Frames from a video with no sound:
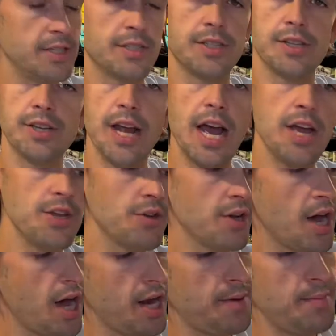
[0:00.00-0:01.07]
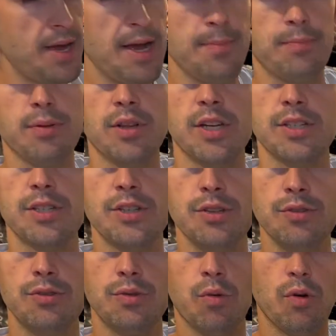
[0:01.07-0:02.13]
So now you got them at plus
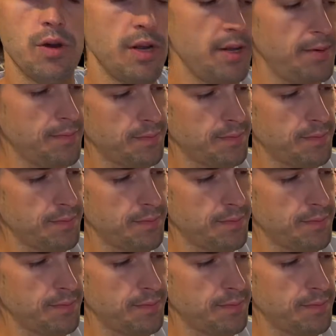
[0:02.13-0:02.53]
220.